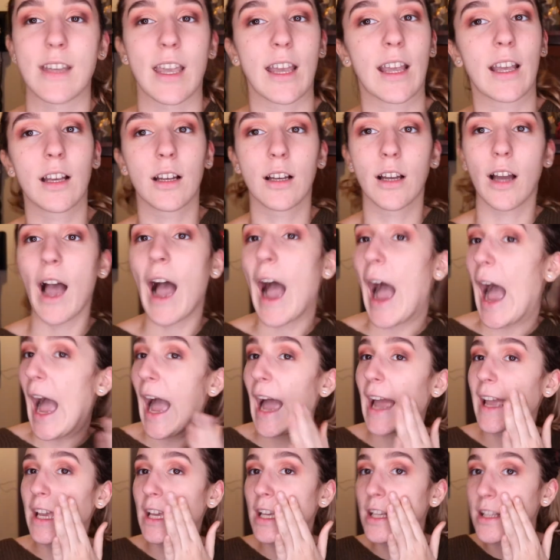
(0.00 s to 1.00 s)
Like,
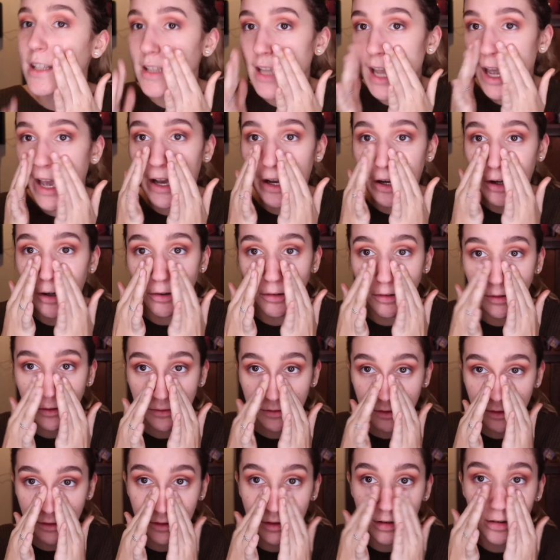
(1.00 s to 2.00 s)
I can tell
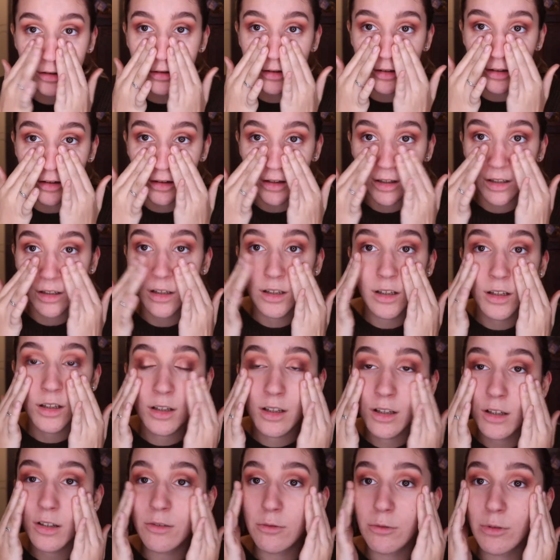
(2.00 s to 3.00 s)

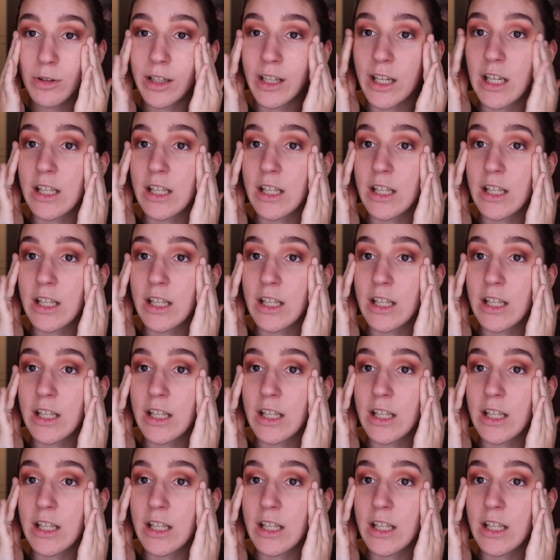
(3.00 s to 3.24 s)
when